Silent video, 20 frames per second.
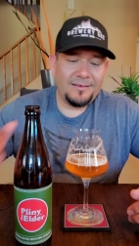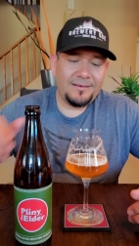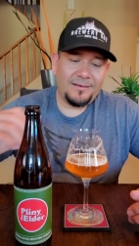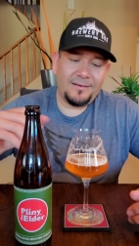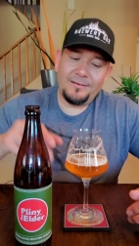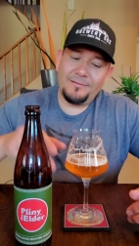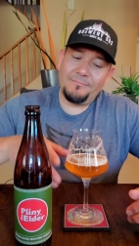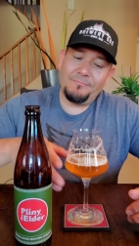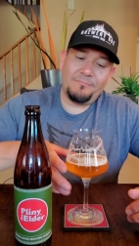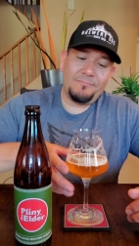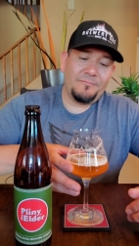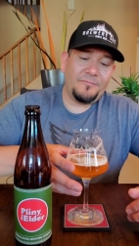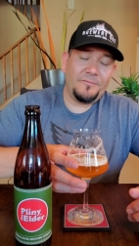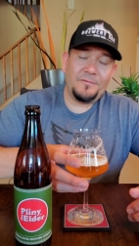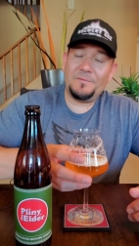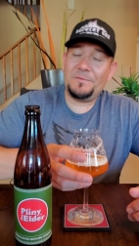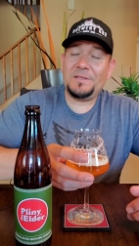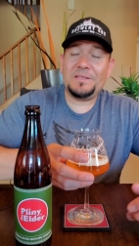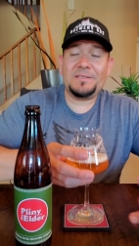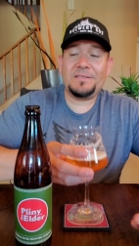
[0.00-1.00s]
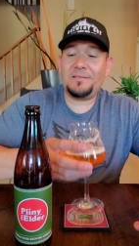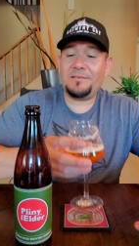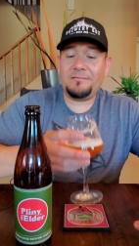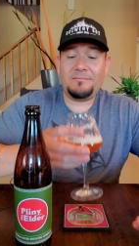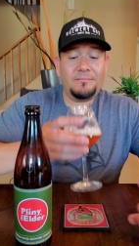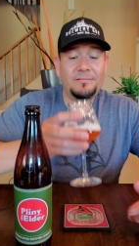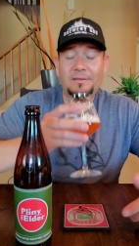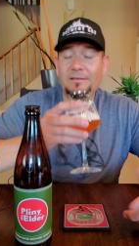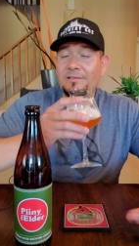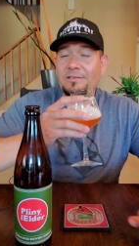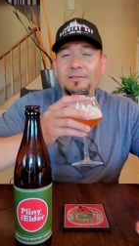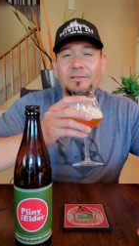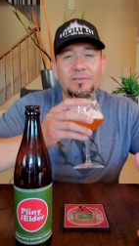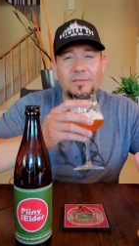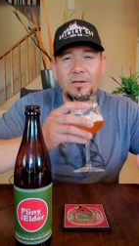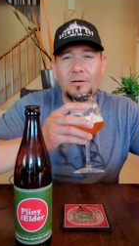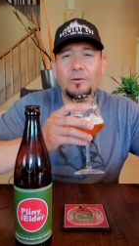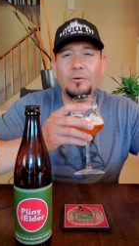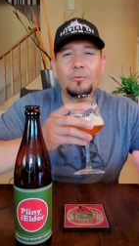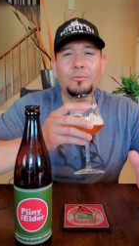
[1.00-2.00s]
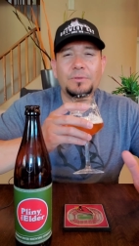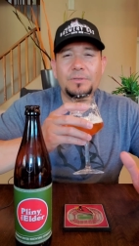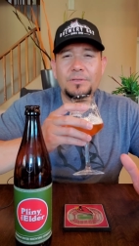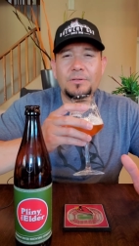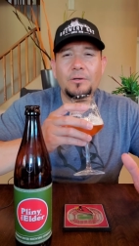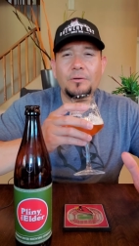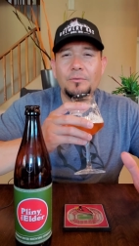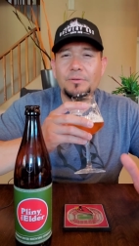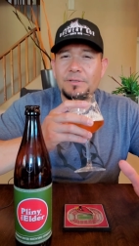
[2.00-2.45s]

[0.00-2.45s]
Um, just so, so